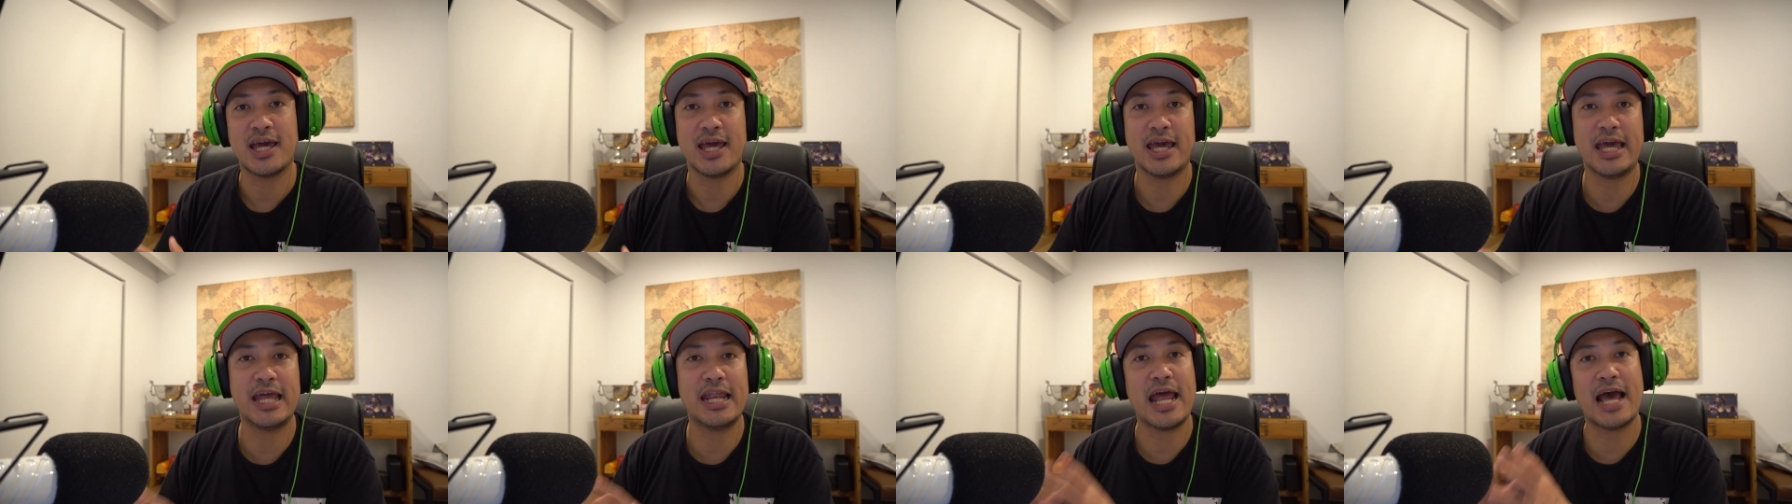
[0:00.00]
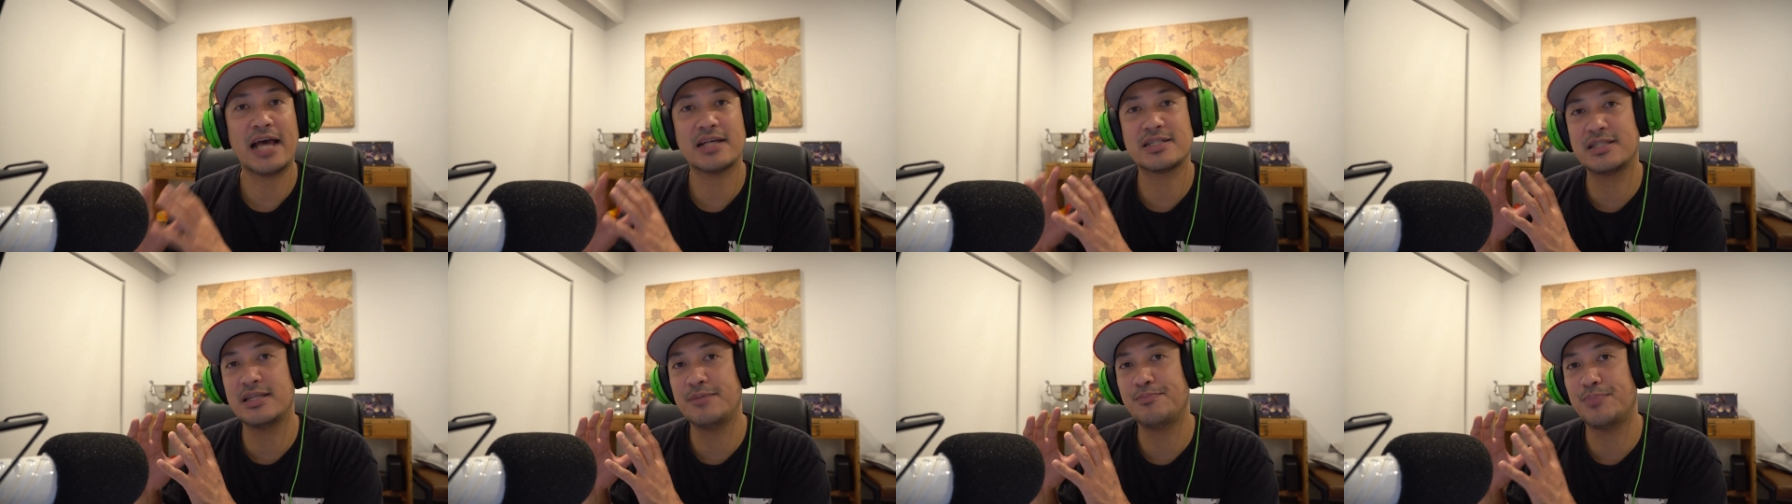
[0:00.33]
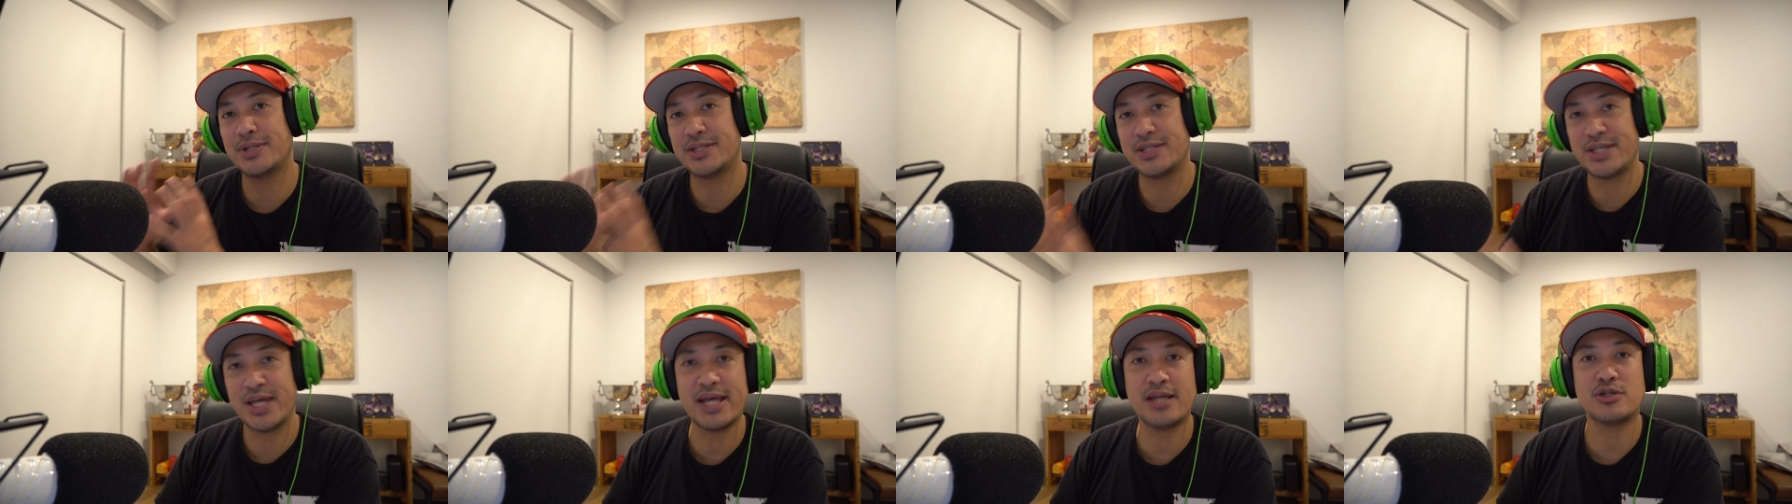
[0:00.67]
it has the
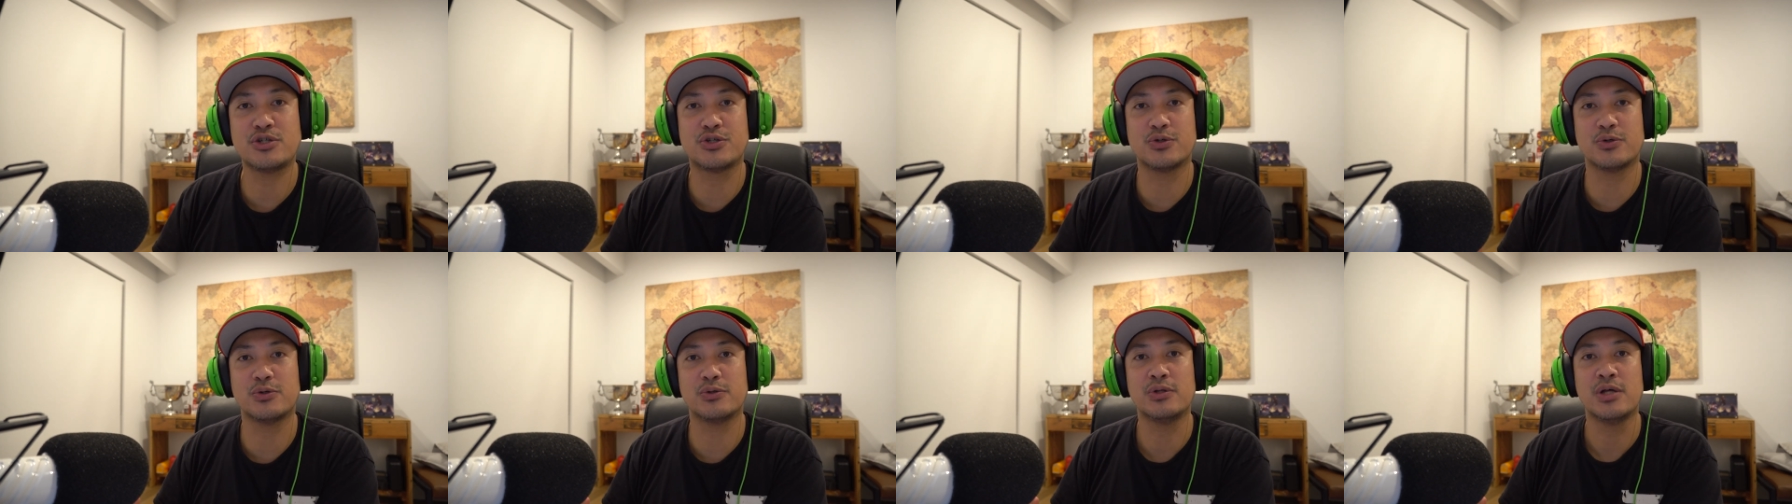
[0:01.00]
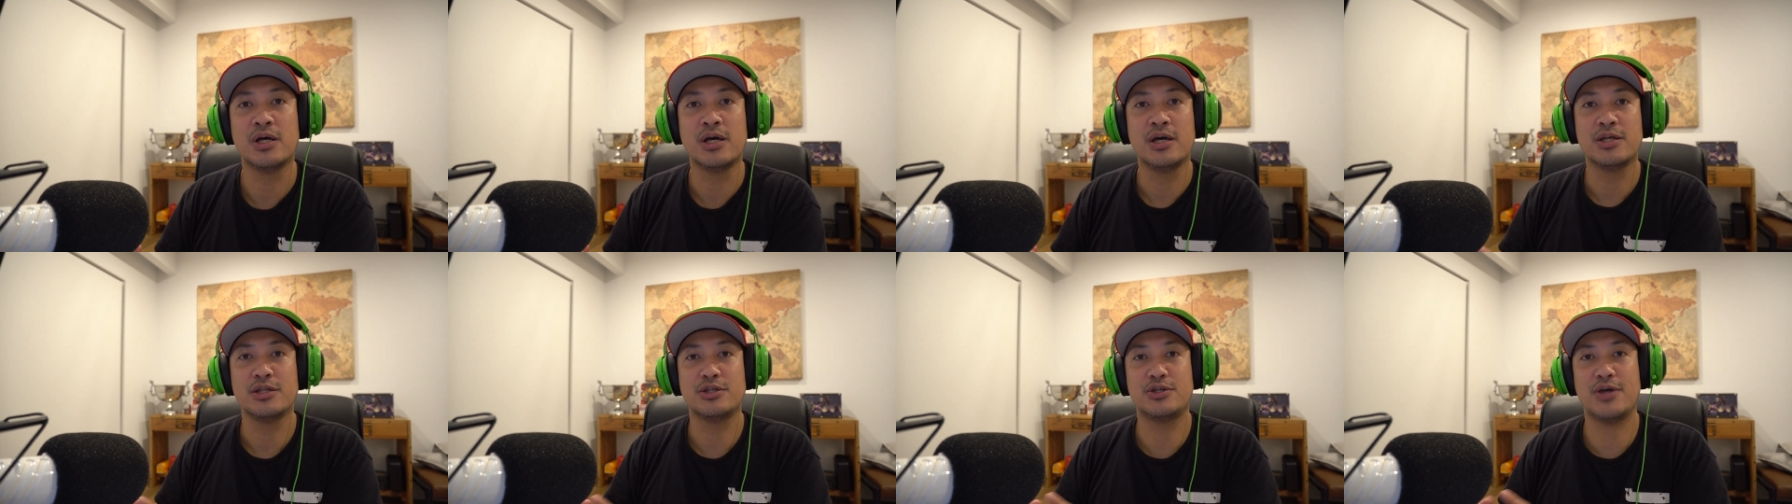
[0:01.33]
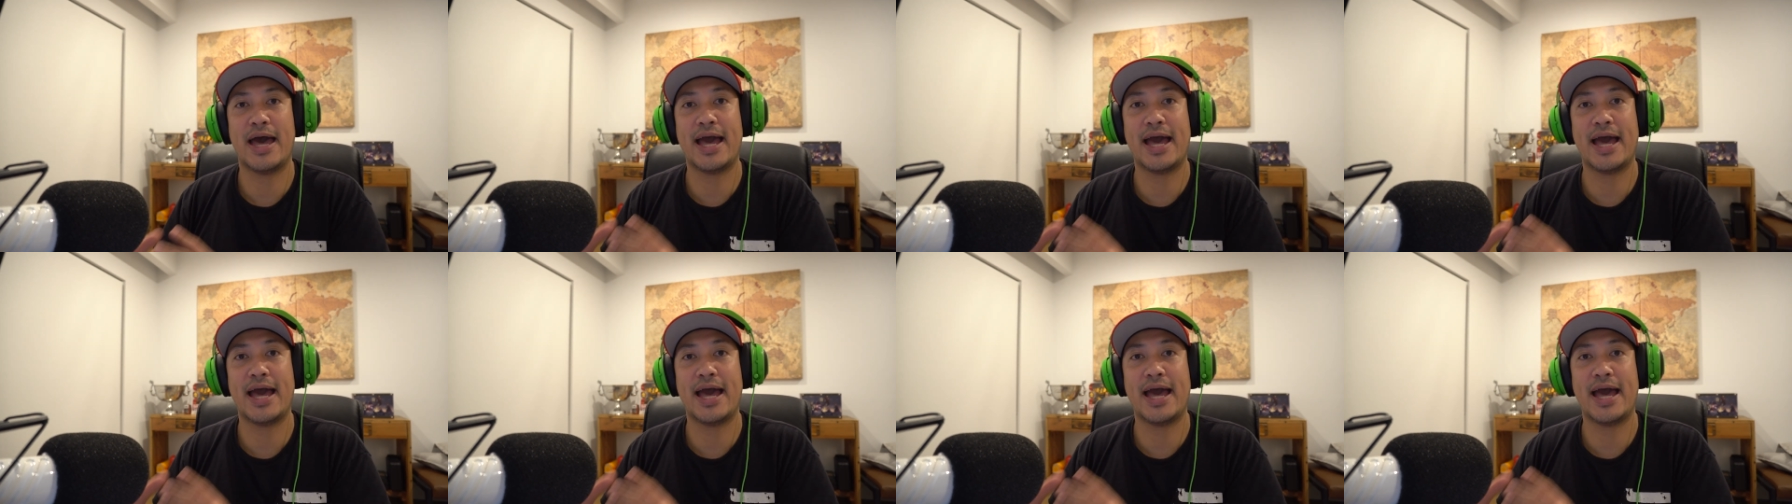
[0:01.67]
potential to